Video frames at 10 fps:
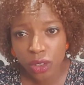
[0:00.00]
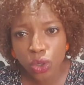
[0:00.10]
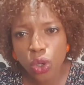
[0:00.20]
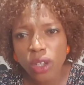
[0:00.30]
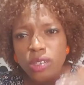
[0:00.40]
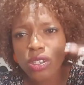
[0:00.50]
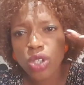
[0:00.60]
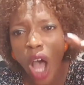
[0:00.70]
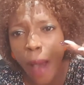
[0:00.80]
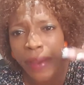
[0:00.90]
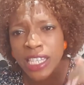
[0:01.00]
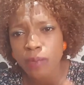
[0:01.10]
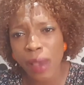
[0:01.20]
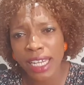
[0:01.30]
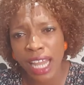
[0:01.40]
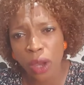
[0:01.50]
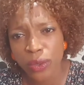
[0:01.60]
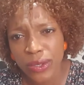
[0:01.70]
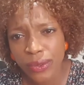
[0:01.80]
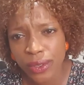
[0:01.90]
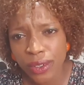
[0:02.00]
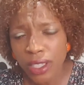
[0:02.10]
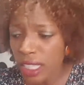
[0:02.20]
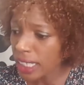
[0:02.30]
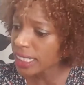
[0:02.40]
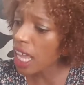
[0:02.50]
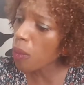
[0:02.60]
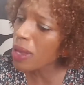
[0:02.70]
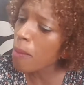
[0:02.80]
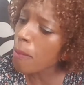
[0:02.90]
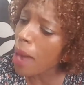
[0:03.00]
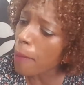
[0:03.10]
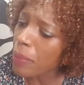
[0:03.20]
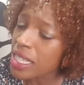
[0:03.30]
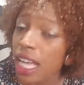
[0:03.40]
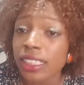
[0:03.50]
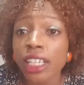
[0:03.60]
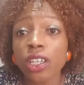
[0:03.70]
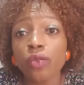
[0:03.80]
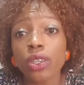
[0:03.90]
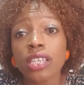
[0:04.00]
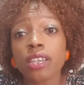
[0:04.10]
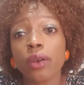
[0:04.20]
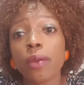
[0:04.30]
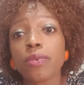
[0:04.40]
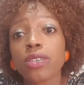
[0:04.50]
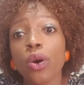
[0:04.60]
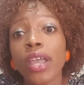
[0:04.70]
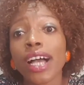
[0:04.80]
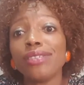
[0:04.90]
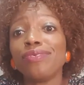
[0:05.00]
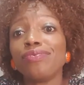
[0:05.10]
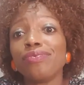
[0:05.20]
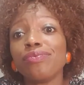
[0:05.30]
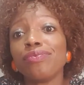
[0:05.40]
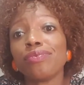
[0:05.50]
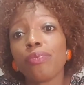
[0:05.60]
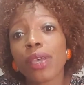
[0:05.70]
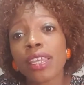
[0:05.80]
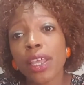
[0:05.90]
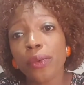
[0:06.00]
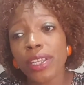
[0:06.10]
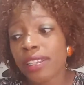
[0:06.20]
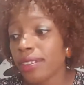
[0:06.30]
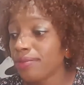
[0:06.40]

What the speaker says: You got to stop and spell it out. They will map it out and give you the script. Oh yeah, begin to read.